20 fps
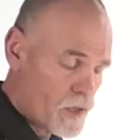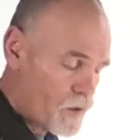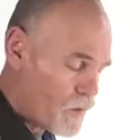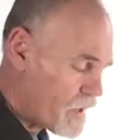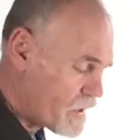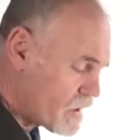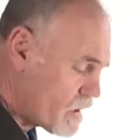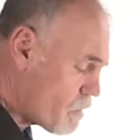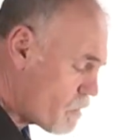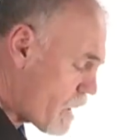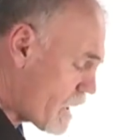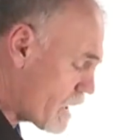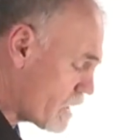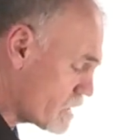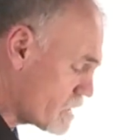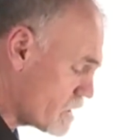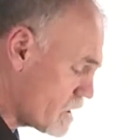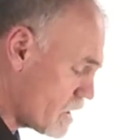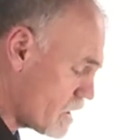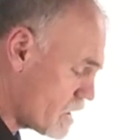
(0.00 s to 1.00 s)
All right, and the
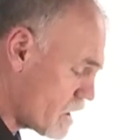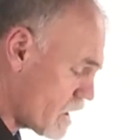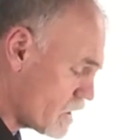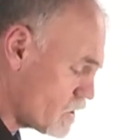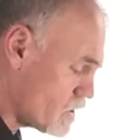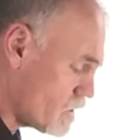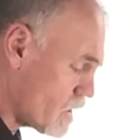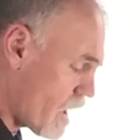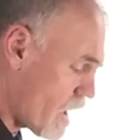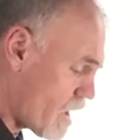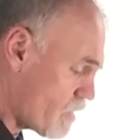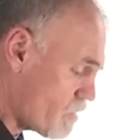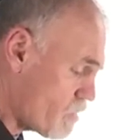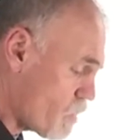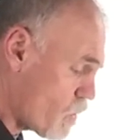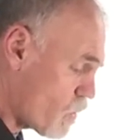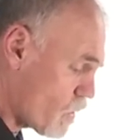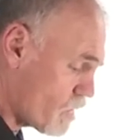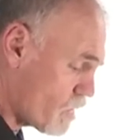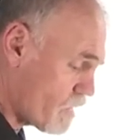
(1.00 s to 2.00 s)
male tends to have
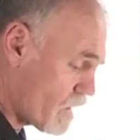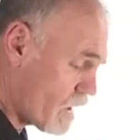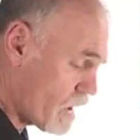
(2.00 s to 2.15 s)
more of